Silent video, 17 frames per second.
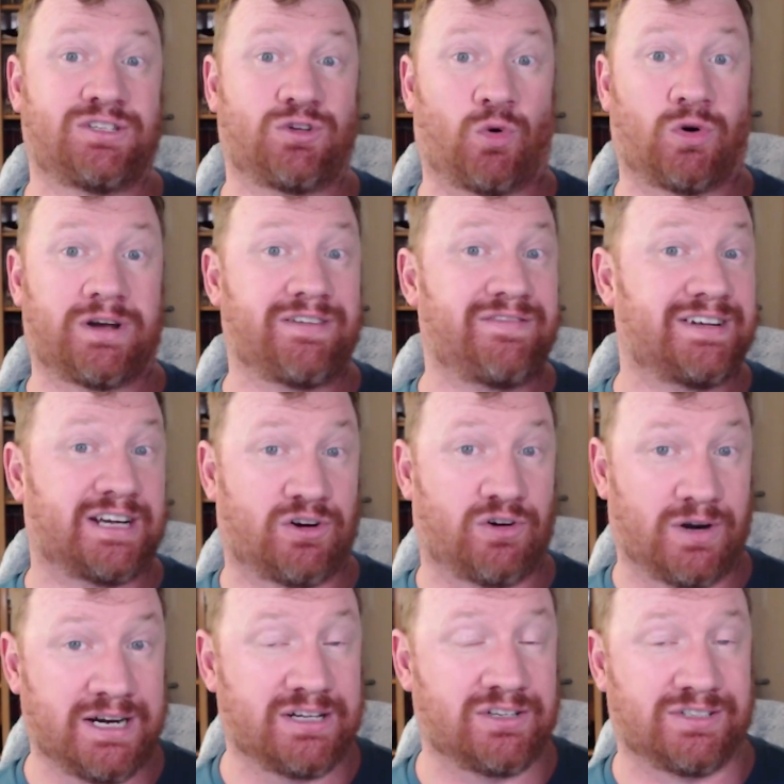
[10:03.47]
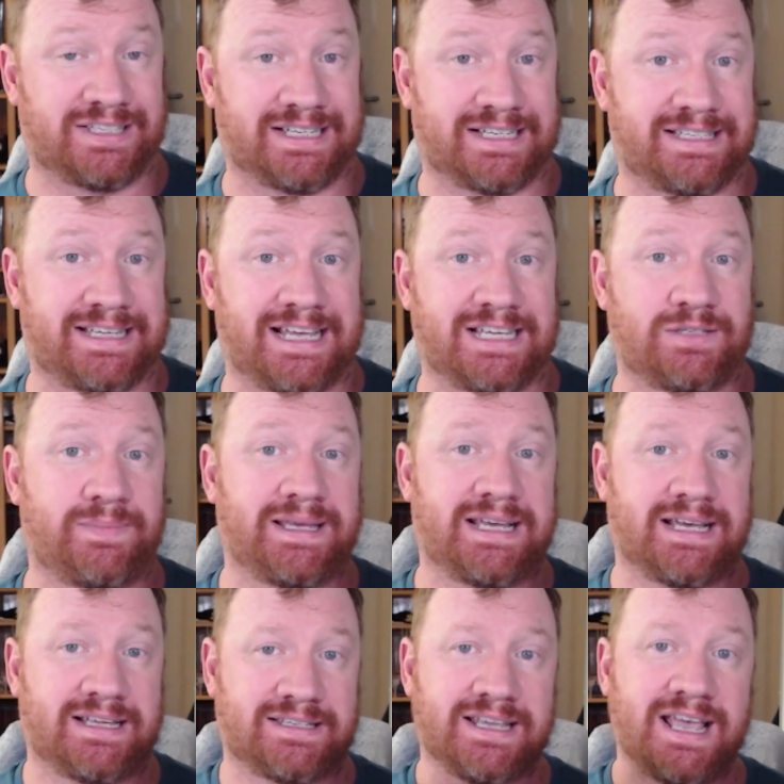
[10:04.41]
or even a critical success,
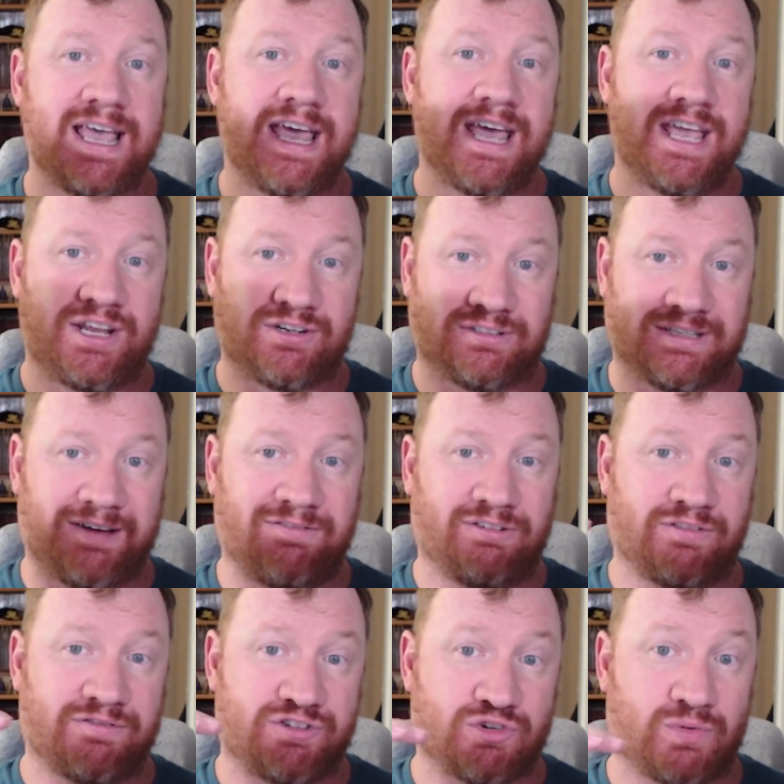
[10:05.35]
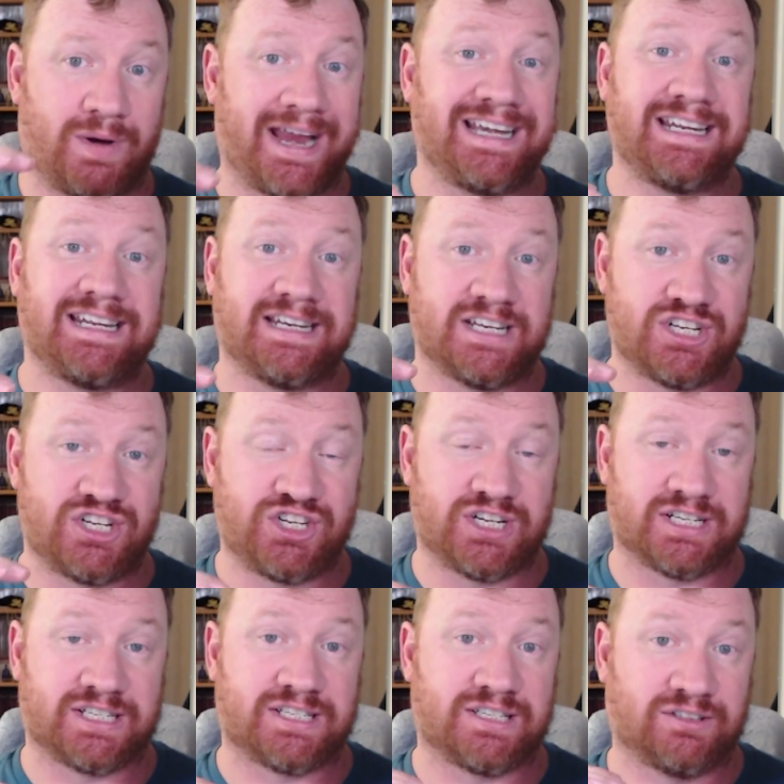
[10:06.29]
because your level of training is
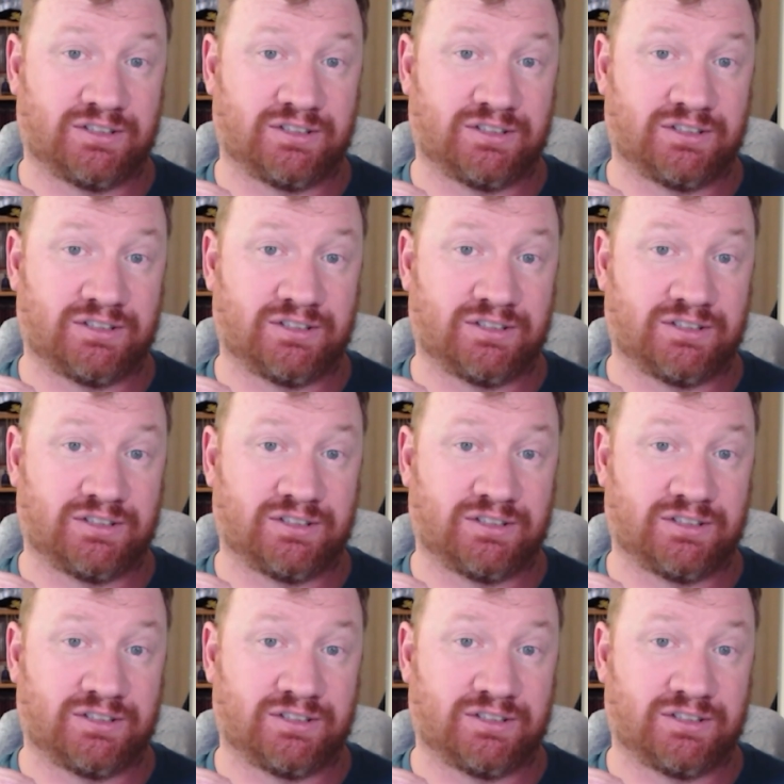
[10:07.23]
just